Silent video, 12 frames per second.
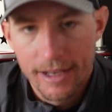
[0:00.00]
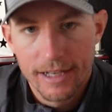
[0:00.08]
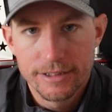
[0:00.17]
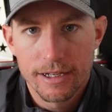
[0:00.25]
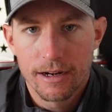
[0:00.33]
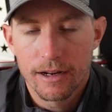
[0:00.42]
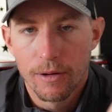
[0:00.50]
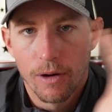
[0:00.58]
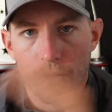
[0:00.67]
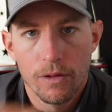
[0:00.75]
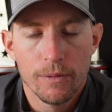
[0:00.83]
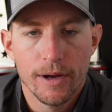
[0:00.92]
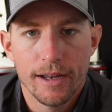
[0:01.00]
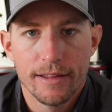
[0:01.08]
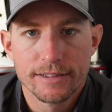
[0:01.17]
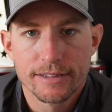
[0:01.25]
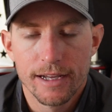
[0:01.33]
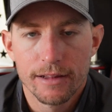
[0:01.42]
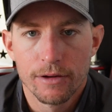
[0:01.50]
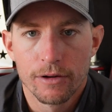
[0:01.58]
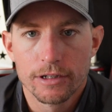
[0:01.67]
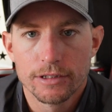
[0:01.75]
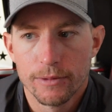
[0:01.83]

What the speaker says: is you got to go all the way to the St. Lawrence,